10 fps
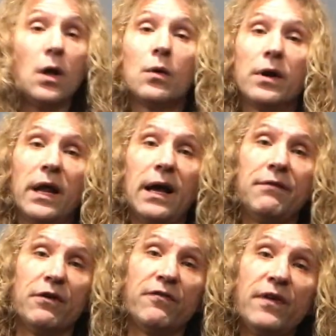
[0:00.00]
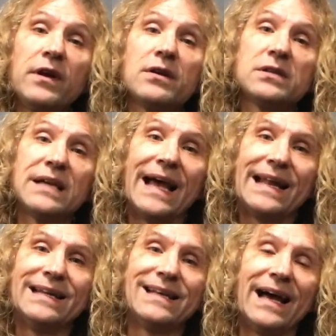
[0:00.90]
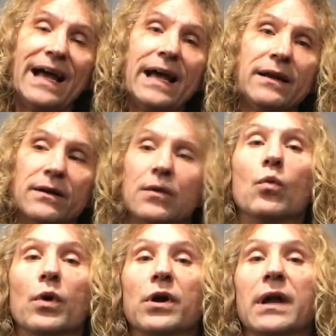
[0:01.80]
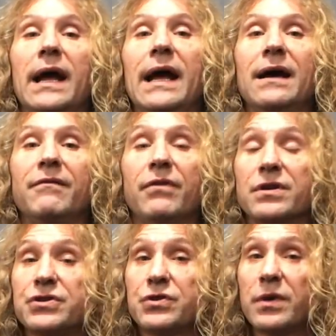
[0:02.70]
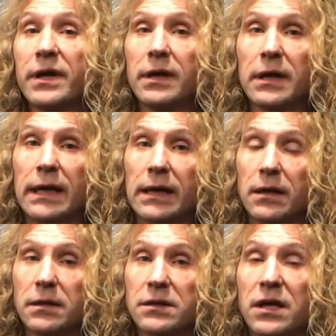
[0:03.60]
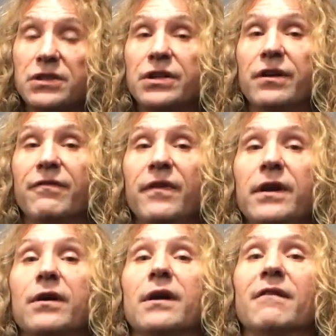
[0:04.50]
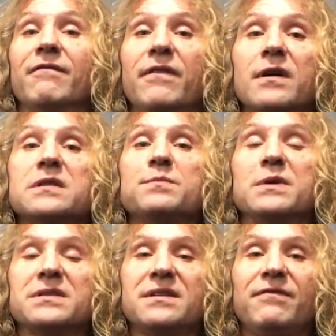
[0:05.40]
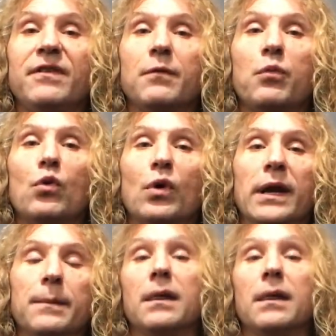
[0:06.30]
We're going to have your fingers at a diagonal. We're going to have the string touching your finger at a very specific point.